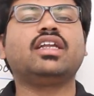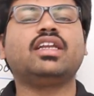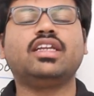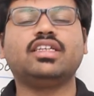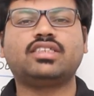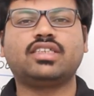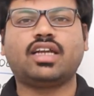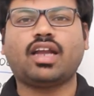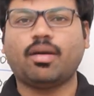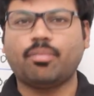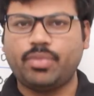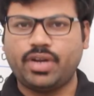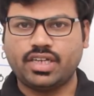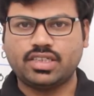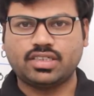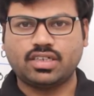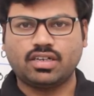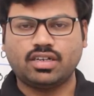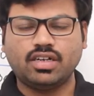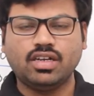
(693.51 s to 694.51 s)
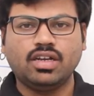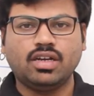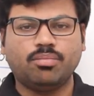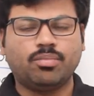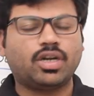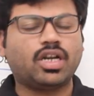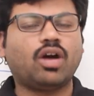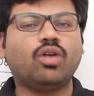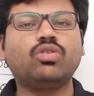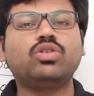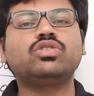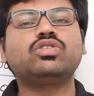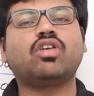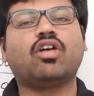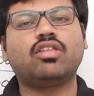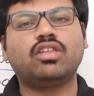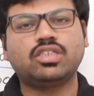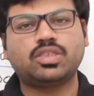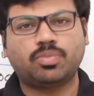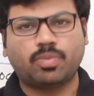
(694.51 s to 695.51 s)
deletion, updation. But how to
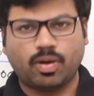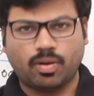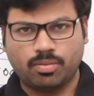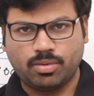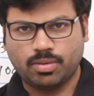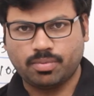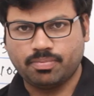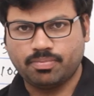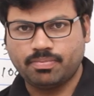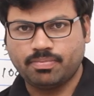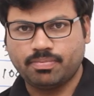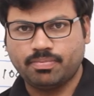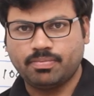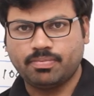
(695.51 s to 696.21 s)
solve this problem?